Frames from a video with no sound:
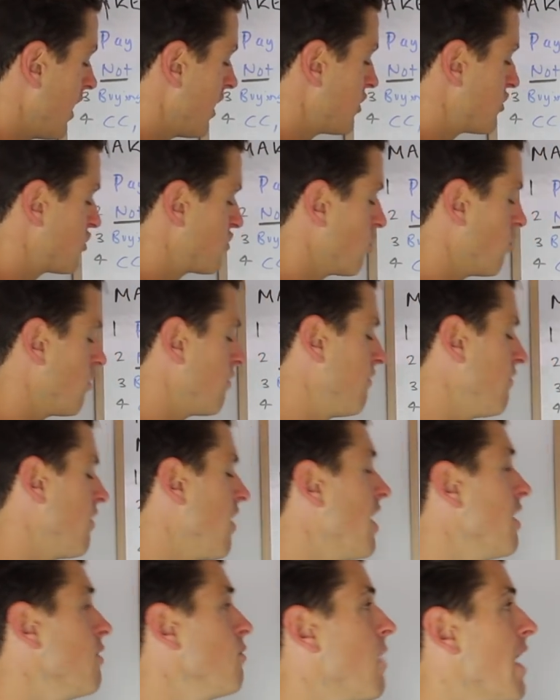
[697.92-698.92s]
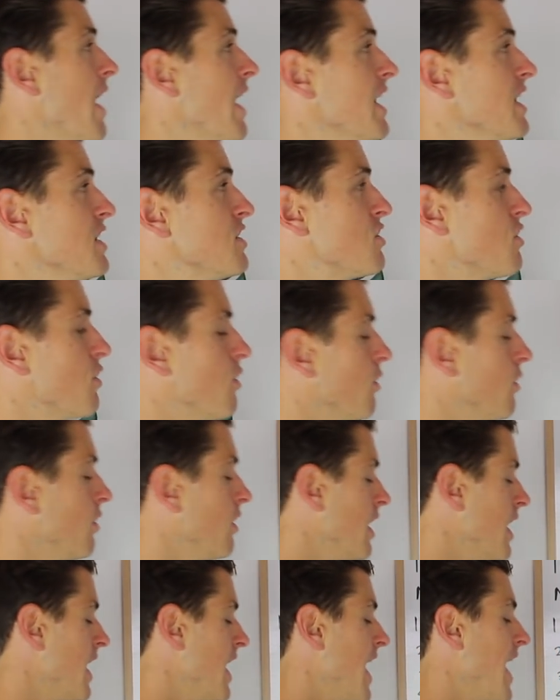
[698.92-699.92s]
a surefire way to
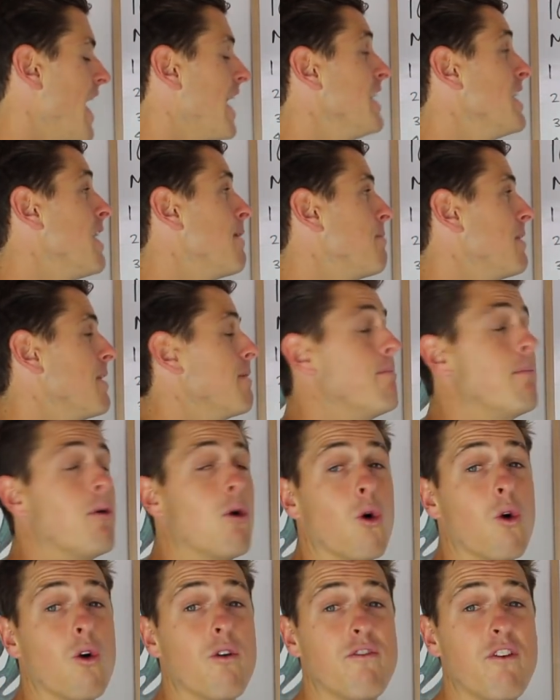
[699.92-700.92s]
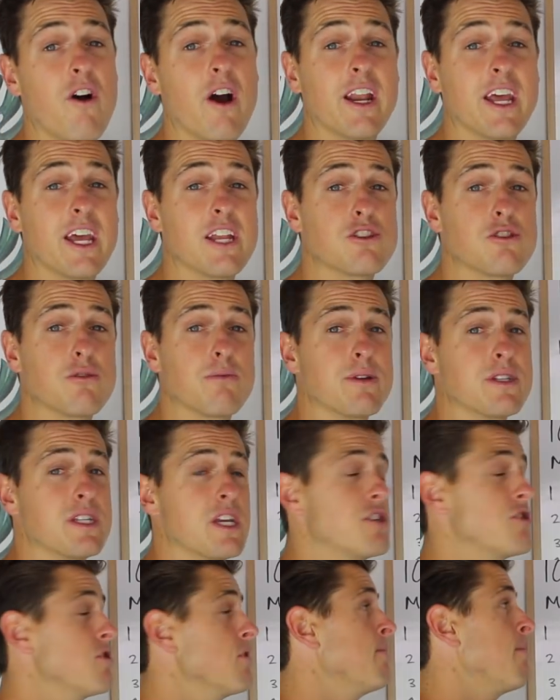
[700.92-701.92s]
end up in a poor financial
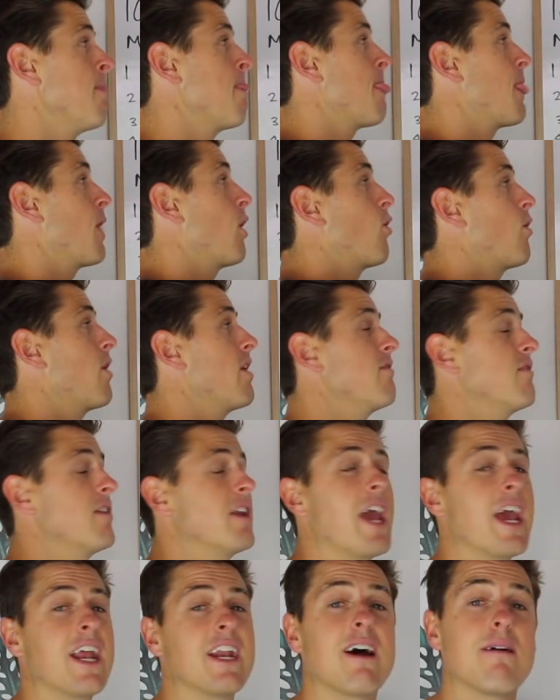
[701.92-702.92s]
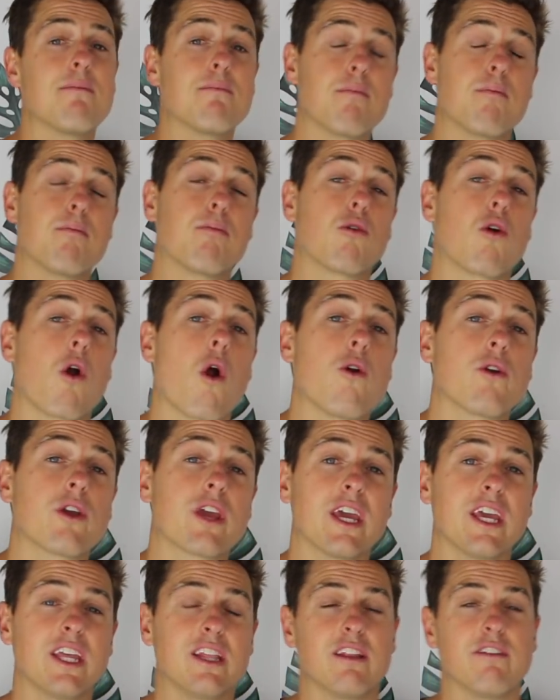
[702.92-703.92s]
position or even end up broke
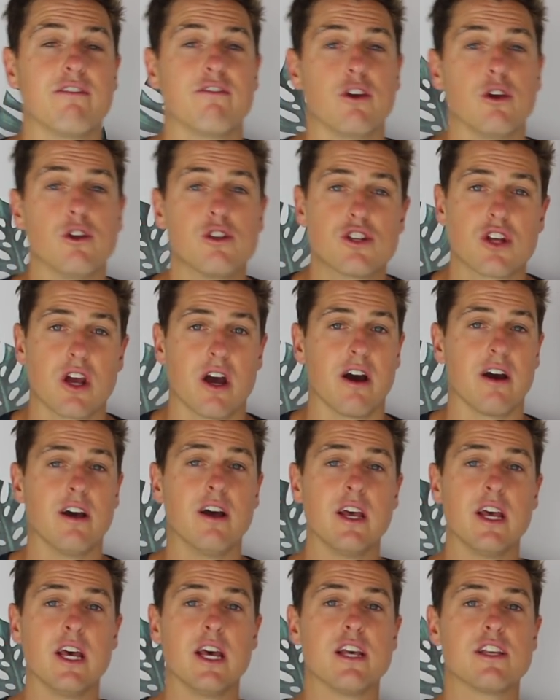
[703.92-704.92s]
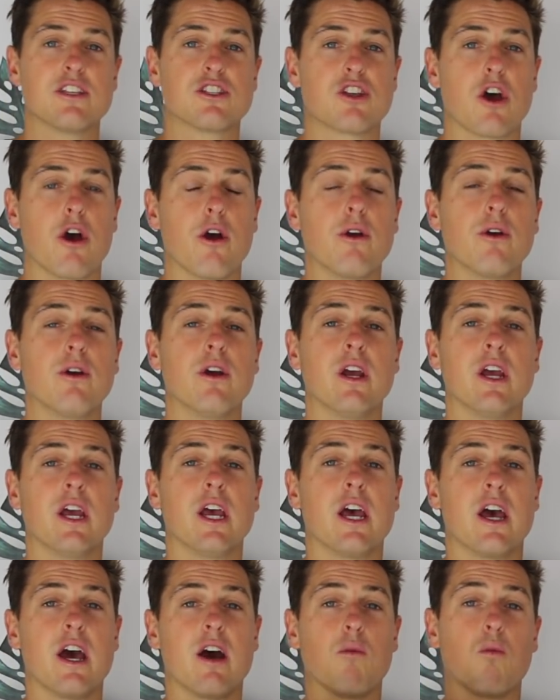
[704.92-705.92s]
in the future. So,
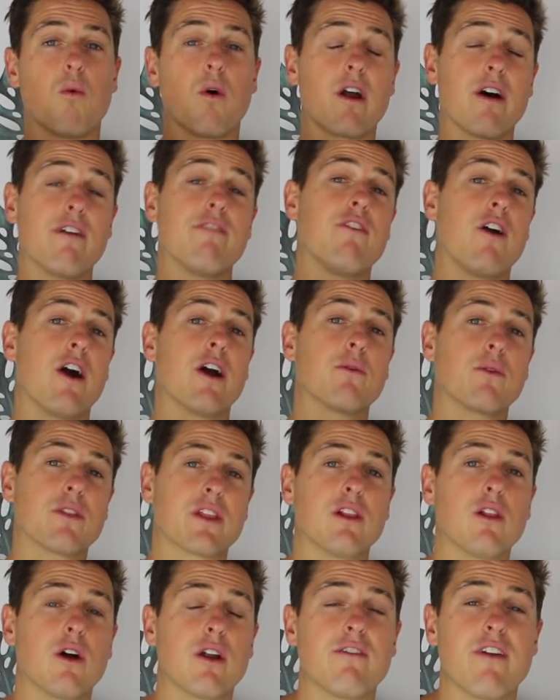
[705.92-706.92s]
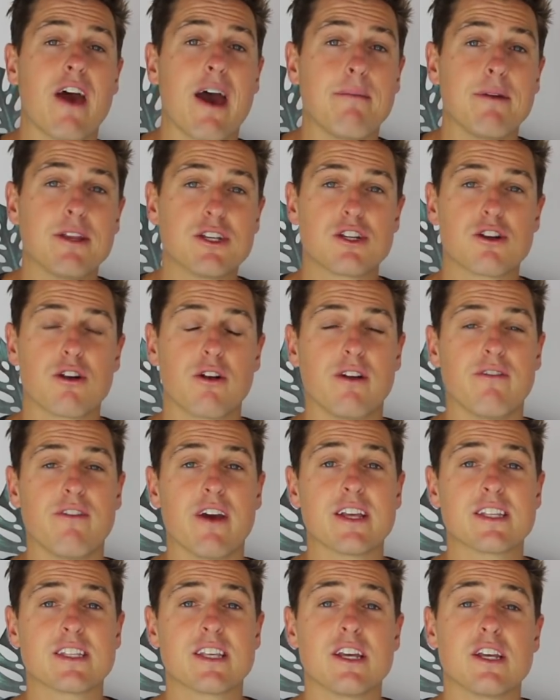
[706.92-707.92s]
what I find with a lot of amateur
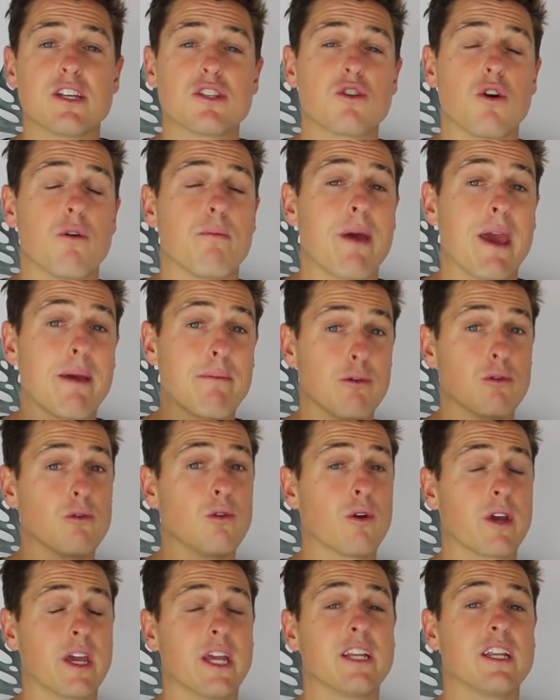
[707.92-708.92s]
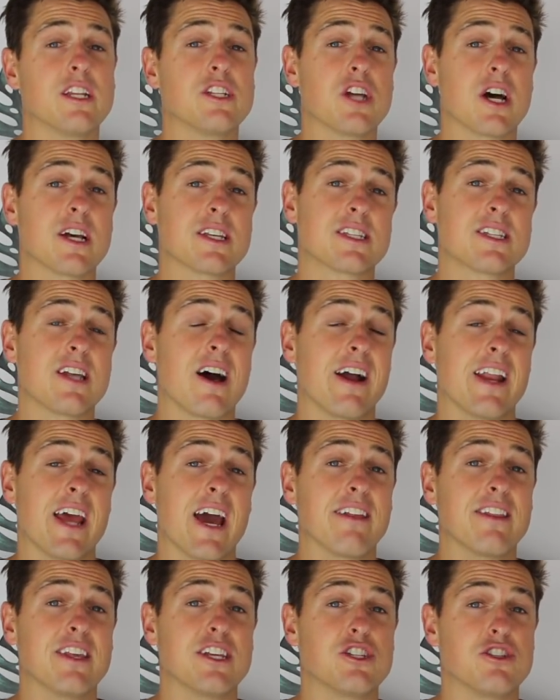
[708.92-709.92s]
investors or people looking to just start
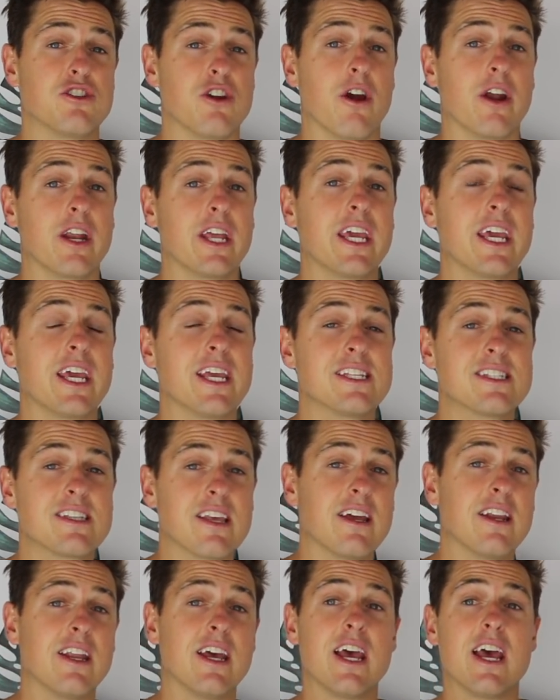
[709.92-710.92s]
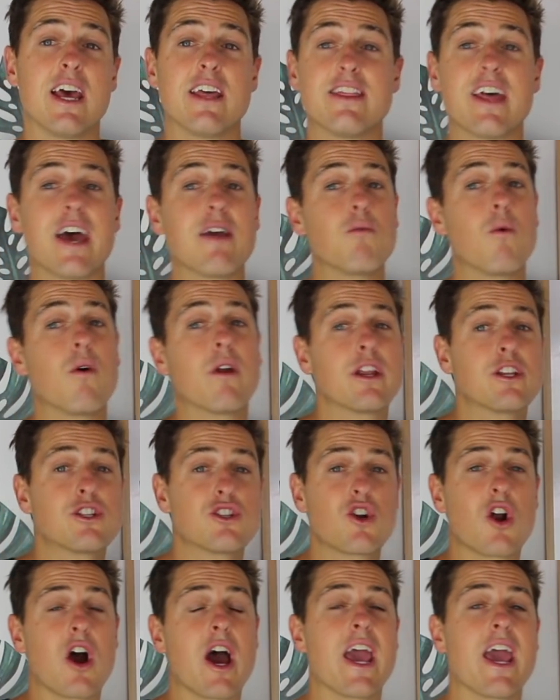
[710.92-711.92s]
out this journey is that they want to
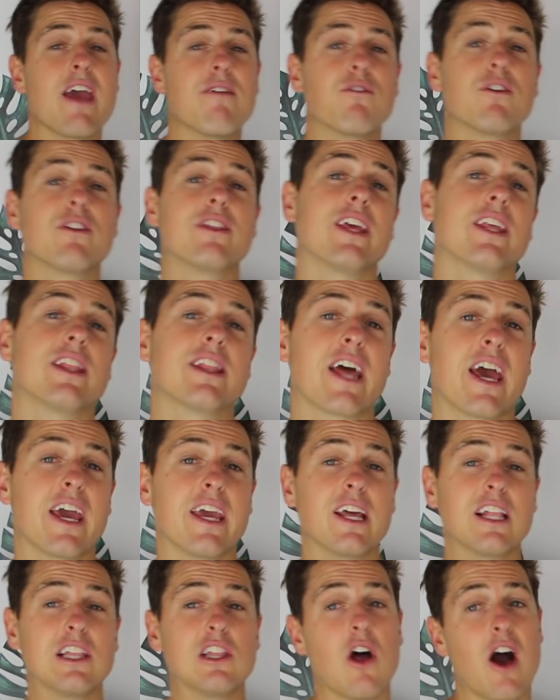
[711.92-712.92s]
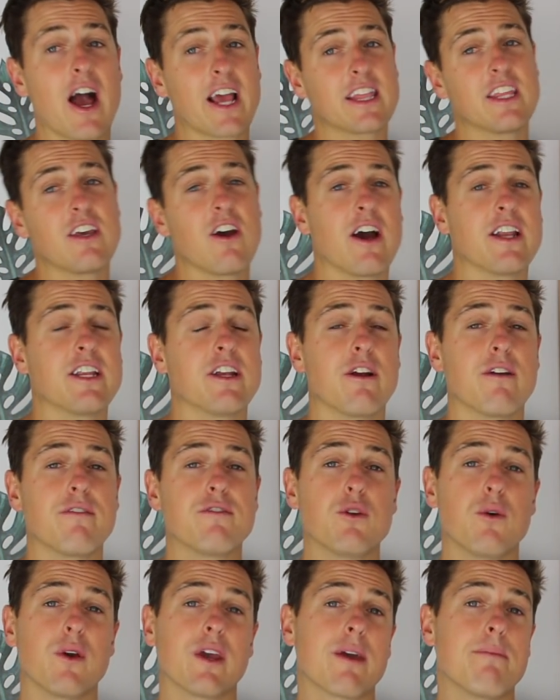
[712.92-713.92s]
try everything. They like the idea
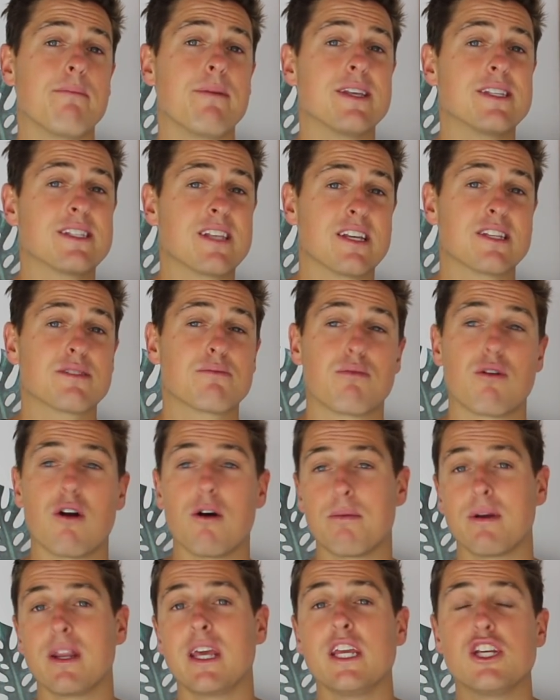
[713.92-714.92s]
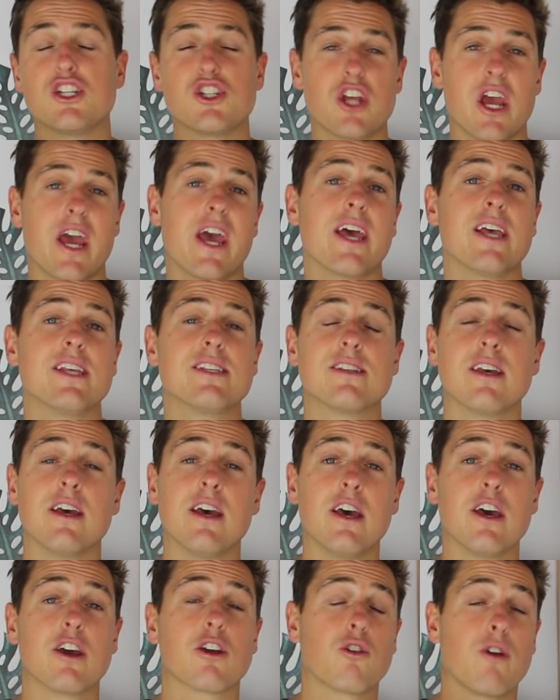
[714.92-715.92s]
of doing a business, property, shares,
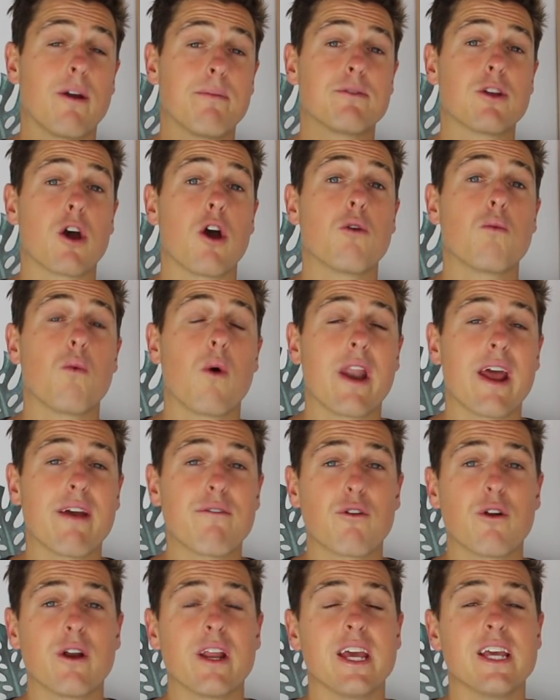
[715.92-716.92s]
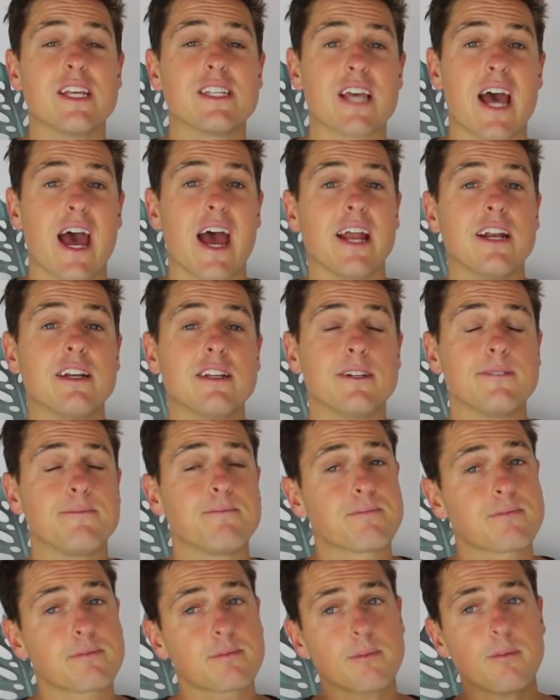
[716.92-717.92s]
crypto, whatever it is, and
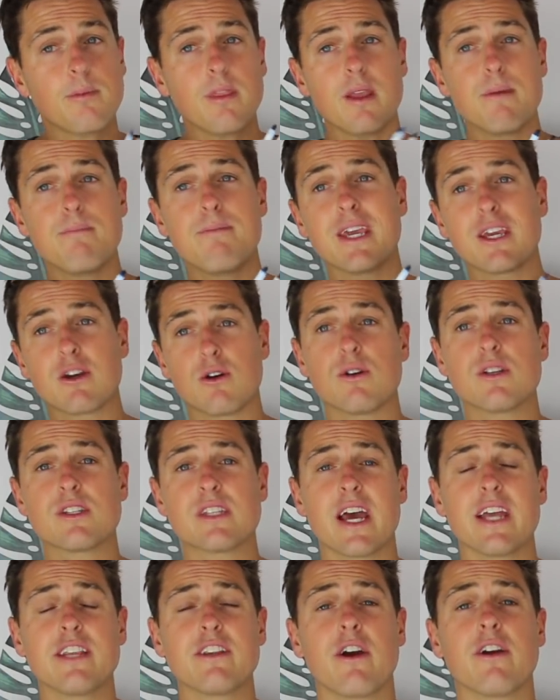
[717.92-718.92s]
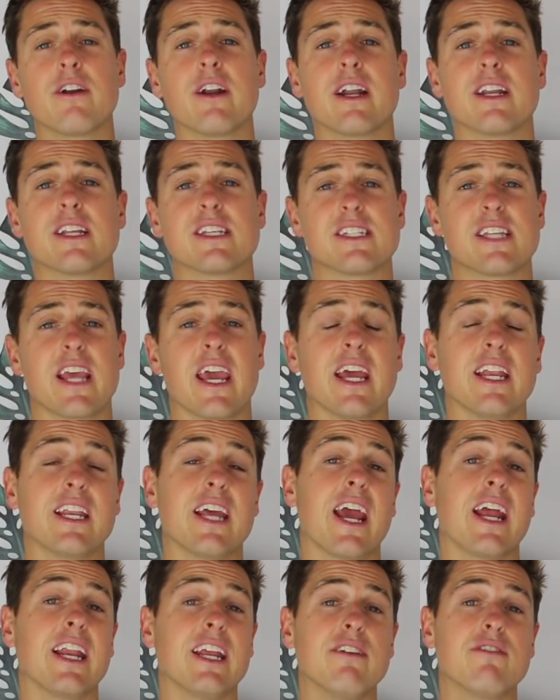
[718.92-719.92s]
because they don't
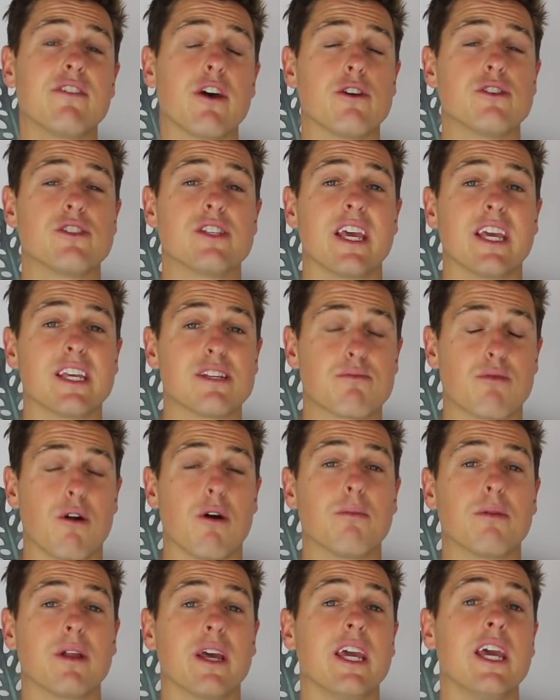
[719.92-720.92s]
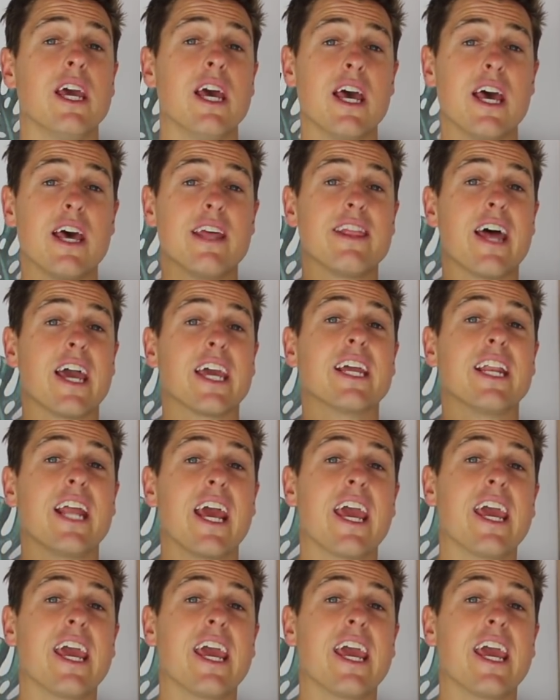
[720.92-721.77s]
understand any of those things properly, they can